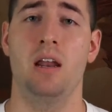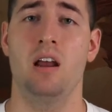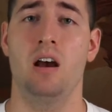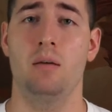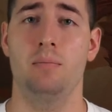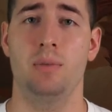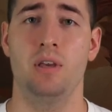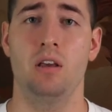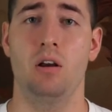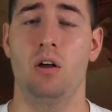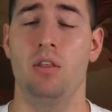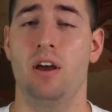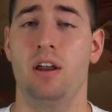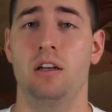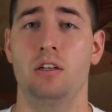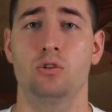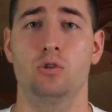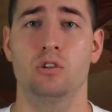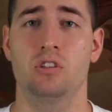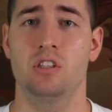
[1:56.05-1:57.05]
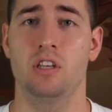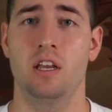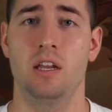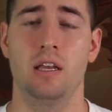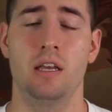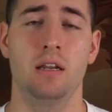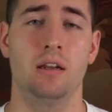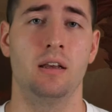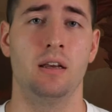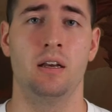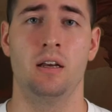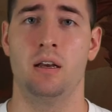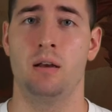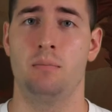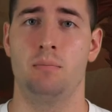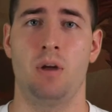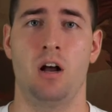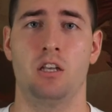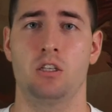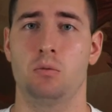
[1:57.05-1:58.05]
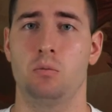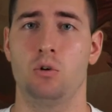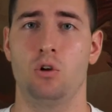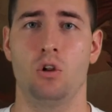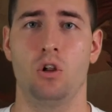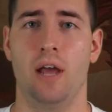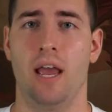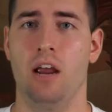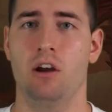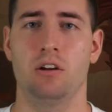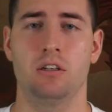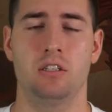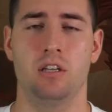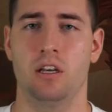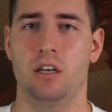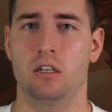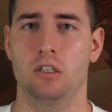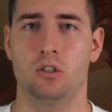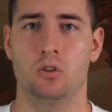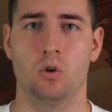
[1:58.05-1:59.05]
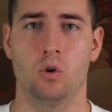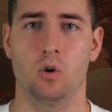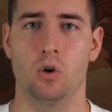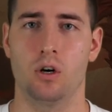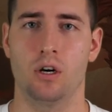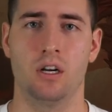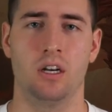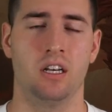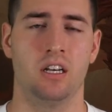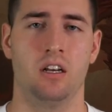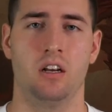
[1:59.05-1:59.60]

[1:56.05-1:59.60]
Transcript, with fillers: not be all that interested in possible heretics or